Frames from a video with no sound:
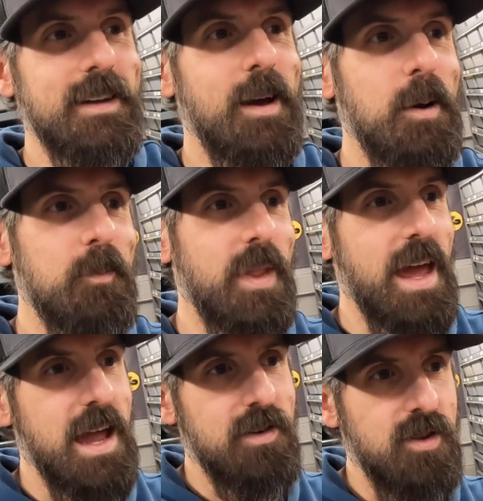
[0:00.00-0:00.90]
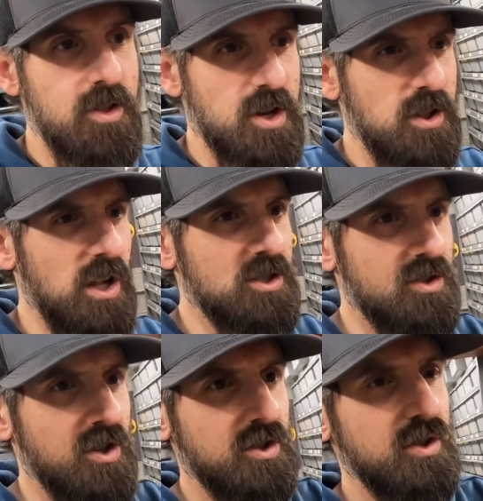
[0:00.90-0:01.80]
I have another
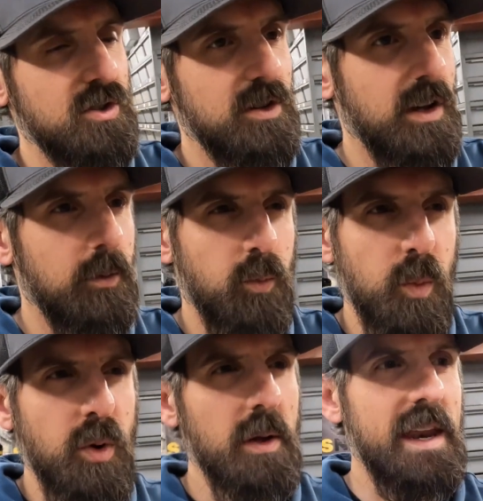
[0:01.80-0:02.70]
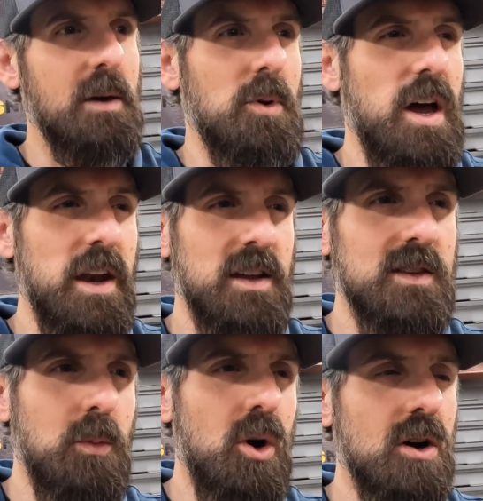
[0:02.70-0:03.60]
clutch that's we're probably gonna end up cutting
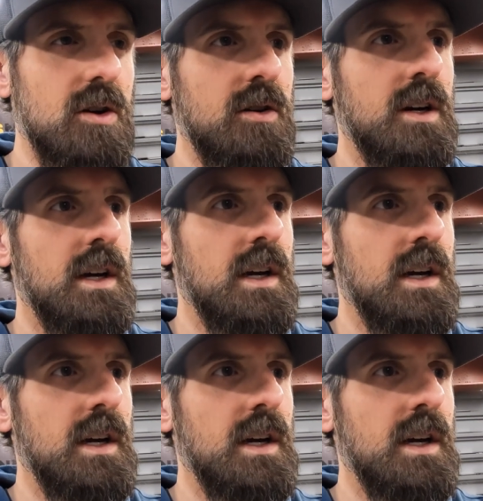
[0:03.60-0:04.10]
tomorrow,